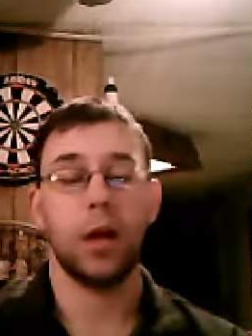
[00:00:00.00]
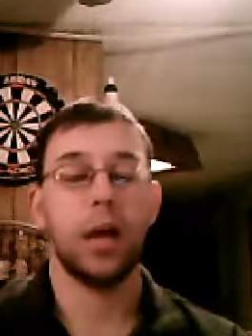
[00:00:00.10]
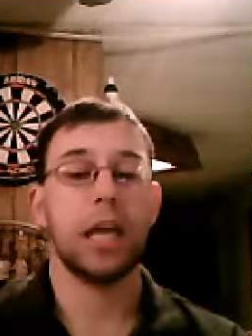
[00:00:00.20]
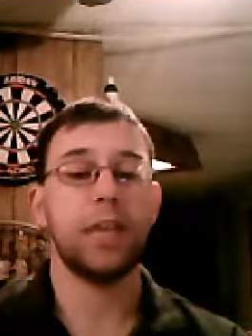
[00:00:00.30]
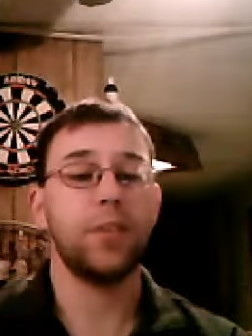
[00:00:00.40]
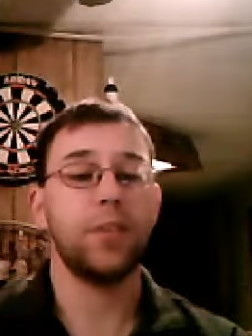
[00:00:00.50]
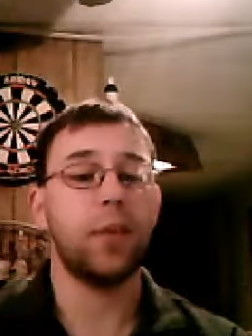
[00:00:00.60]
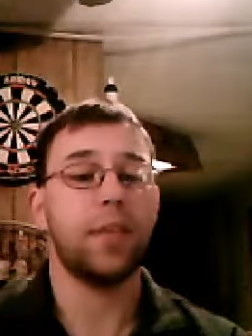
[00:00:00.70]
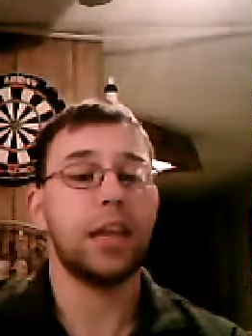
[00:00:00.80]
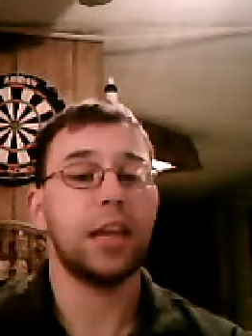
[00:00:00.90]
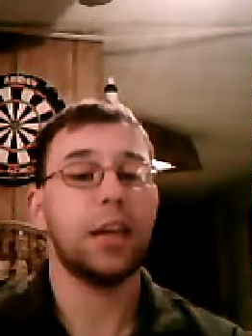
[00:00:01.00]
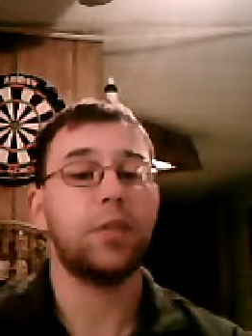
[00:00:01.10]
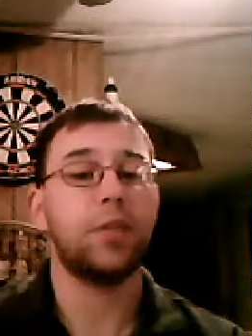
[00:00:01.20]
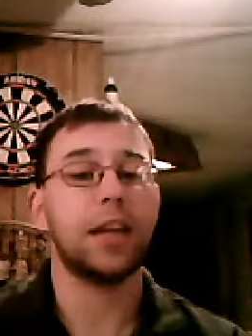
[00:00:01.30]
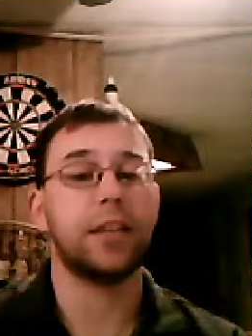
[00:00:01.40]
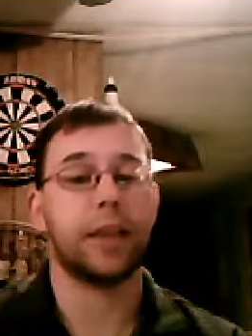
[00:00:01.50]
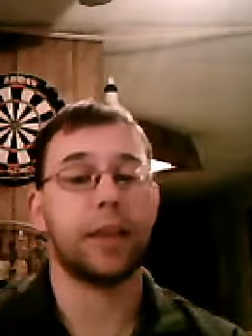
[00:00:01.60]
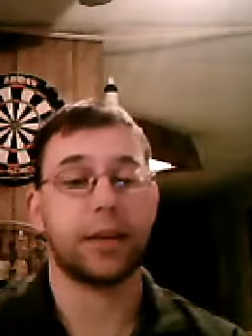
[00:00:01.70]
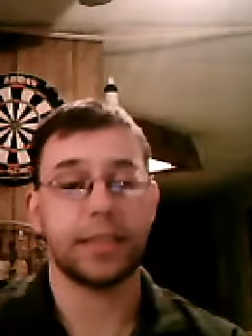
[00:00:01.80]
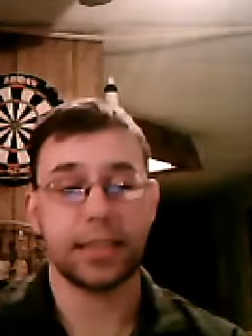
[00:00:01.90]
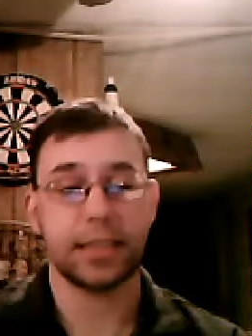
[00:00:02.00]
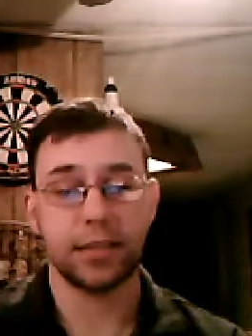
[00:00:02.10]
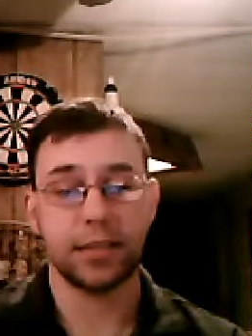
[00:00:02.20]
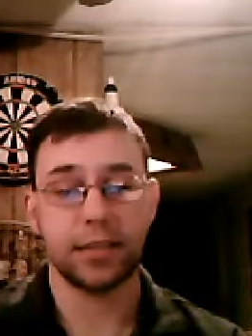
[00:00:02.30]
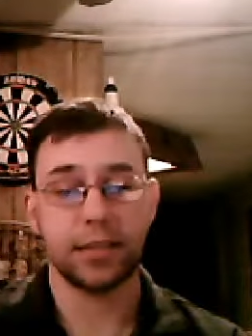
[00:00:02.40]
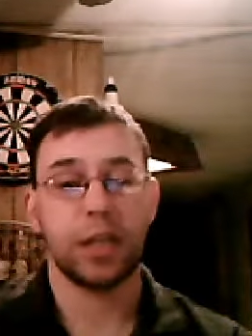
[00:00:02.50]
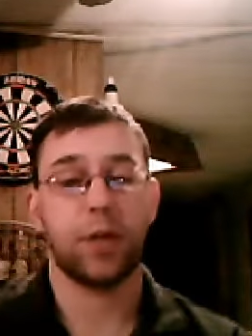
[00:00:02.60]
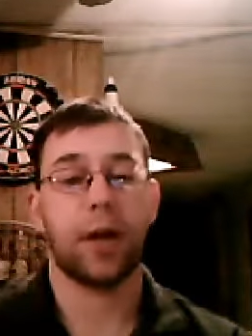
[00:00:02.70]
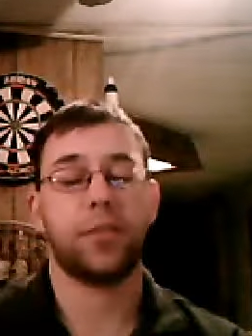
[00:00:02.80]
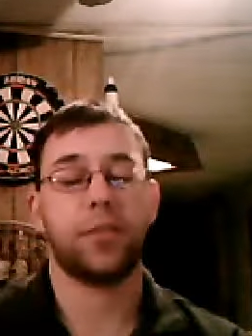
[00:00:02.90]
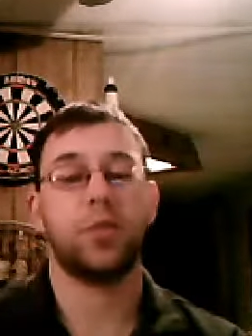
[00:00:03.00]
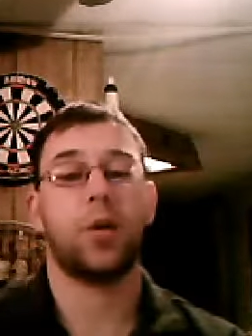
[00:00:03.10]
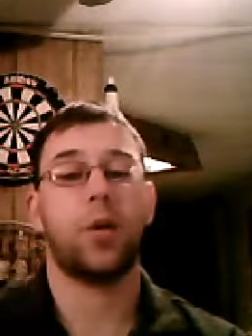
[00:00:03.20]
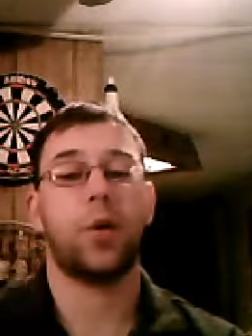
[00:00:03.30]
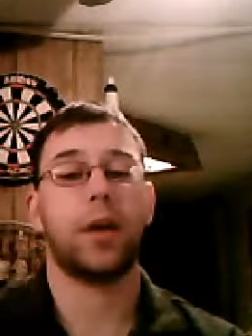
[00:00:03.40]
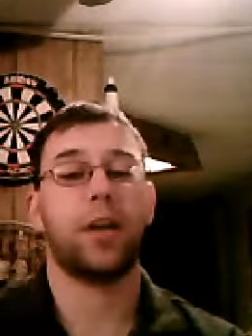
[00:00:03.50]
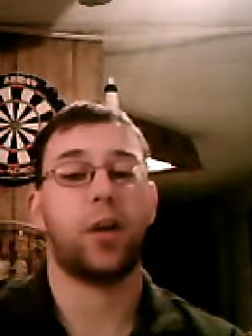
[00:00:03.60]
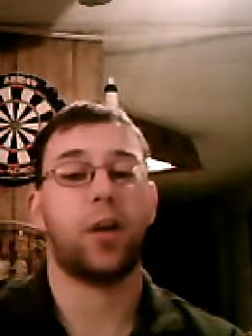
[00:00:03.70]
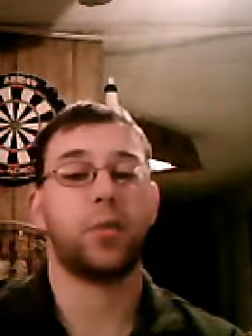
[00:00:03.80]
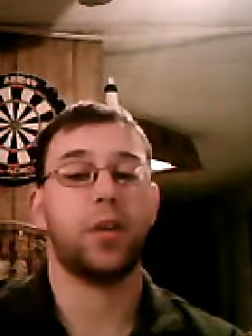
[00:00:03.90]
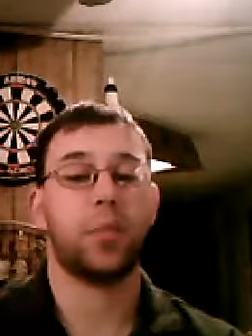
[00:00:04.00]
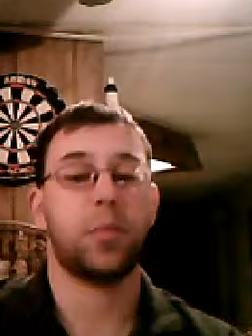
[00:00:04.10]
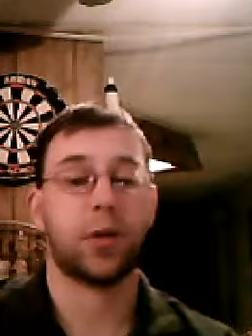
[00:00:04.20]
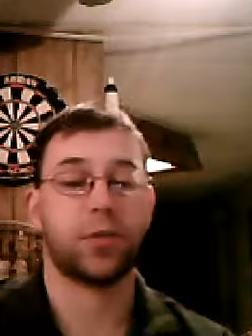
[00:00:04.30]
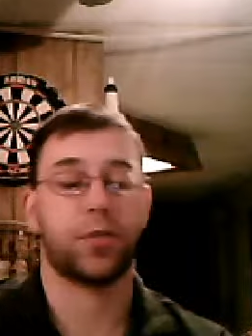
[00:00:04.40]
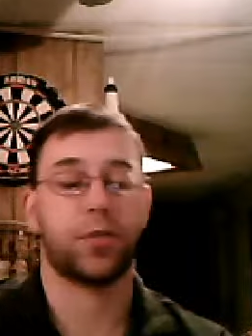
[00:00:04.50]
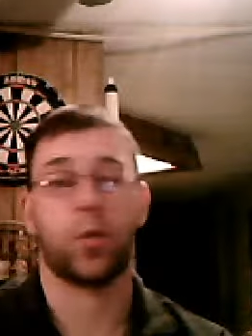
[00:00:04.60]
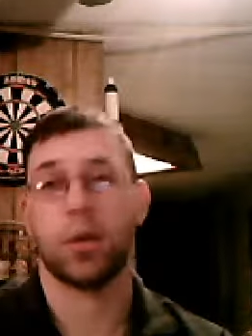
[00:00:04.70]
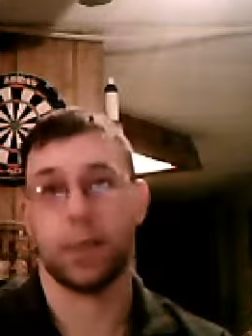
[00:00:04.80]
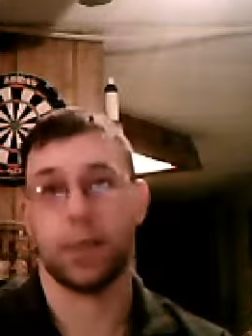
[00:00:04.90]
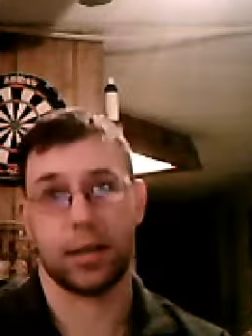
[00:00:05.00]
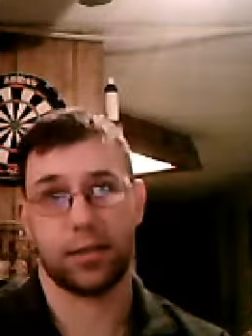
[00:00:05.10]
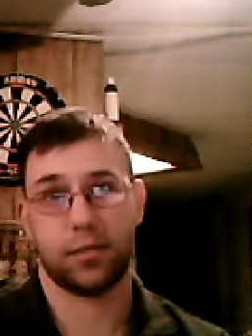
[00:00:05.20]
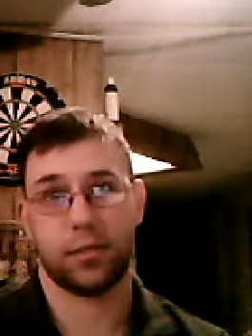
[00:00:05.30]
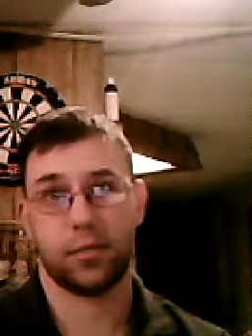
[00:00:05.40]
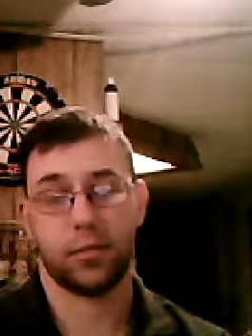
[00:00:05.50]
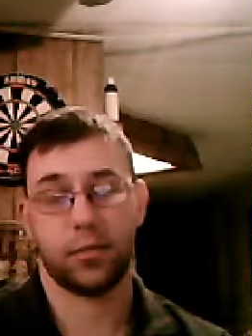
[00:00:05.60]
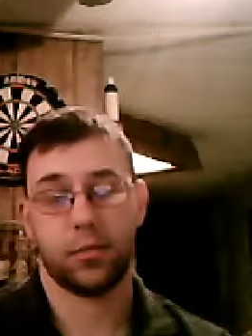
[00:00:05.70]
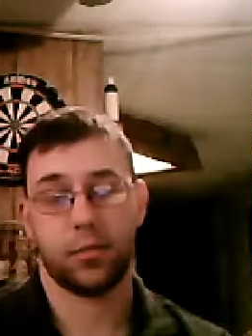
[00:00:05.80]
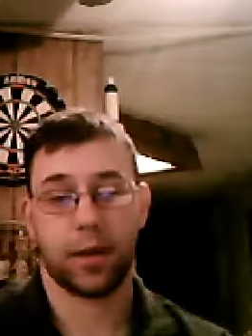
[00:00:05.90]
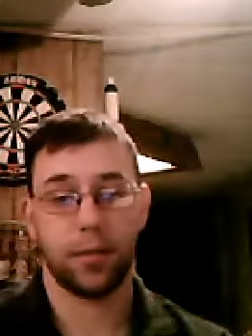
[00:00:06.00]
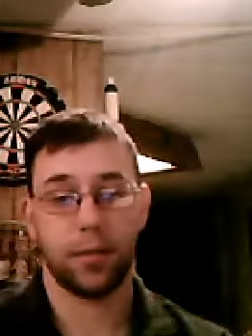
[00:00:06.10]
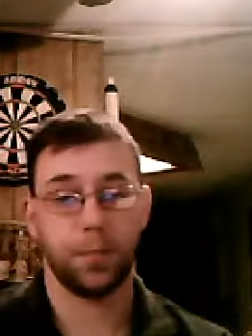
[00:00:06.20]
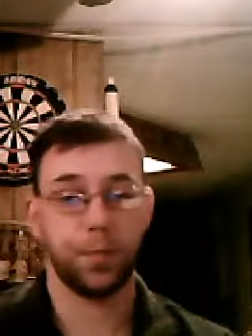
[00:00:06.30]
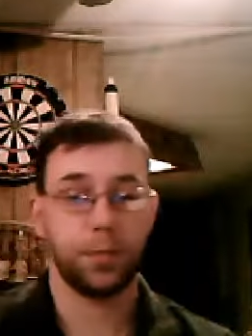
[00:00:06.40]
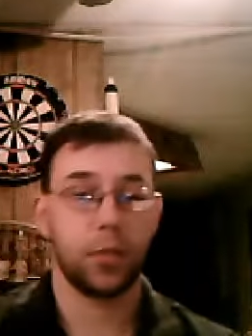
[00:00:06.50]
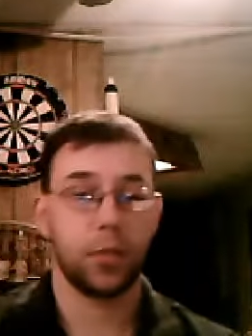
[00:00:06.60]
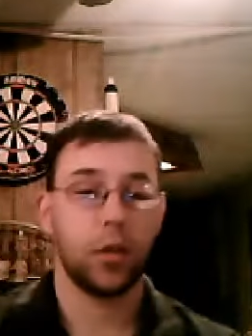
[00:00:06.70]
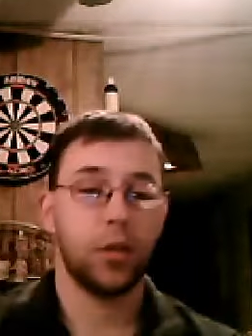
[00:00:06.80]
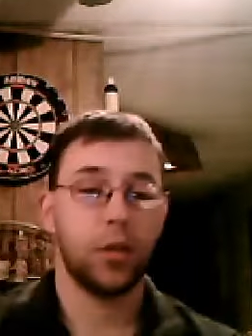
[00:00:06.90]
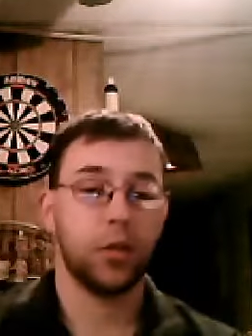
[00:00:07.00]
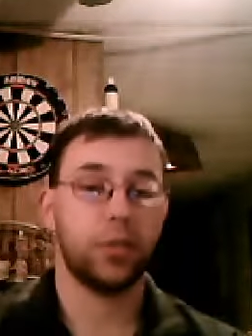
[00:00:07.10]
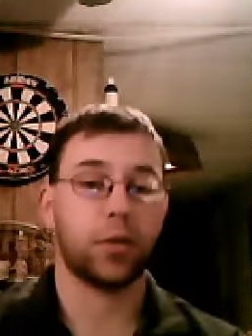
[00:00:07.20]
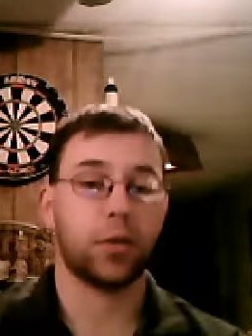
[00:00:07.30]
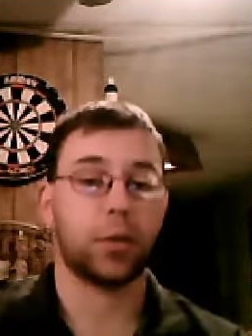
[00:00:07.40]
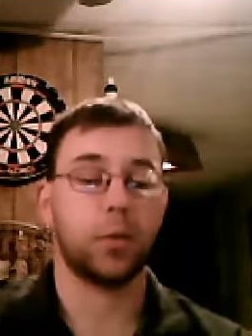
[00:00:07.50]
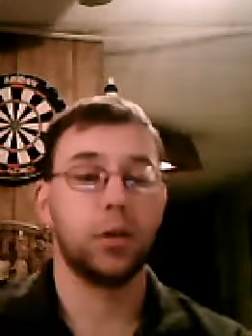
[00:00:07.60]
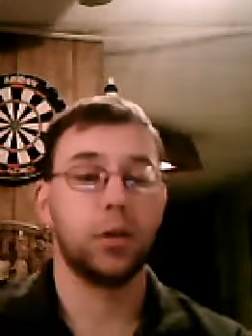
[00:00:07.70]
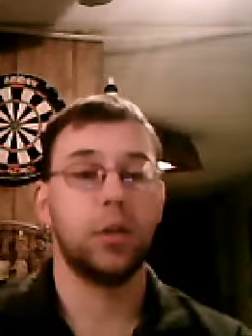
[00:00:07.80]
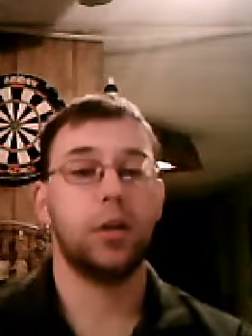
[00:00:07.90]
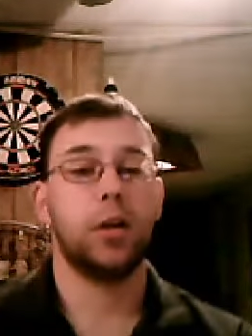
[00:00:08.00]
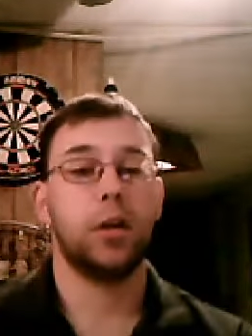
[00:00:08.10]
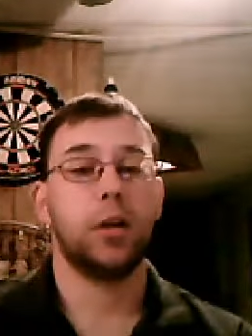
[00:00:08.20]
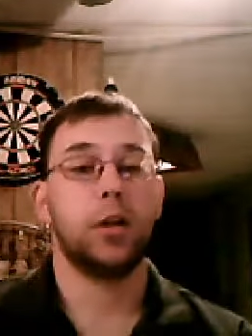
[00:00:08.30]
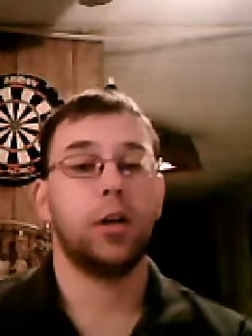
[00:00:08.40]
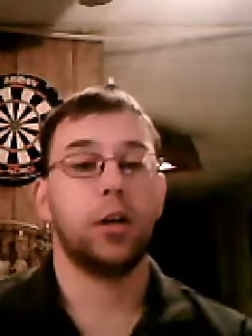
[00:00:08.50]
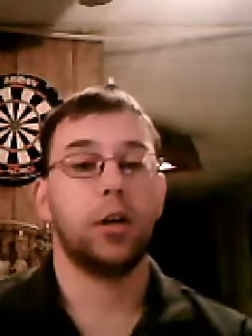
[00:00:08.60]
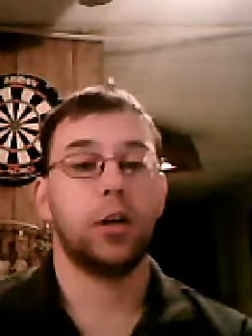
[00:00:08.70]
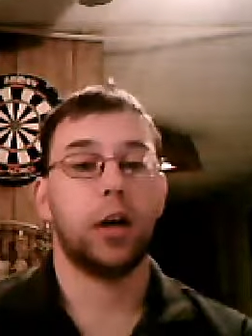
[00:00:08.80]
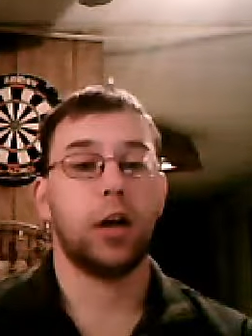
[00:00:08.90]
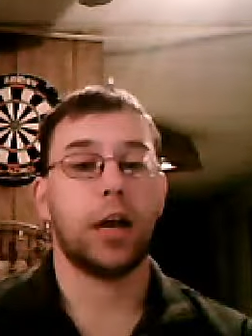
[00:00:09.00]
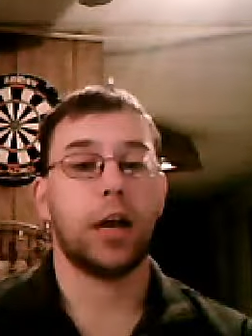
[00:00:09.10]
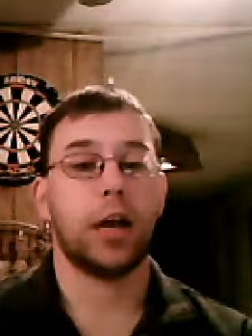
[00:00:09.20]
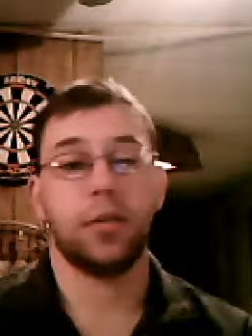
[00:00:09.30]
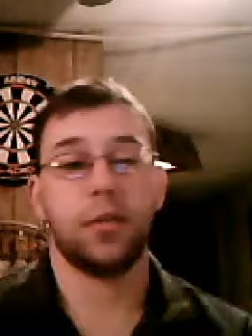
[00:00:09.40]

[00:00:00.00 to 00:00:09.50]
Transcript: If you have any irregularities, you have to go and count a pulse for 1 minute. Okay? So, again,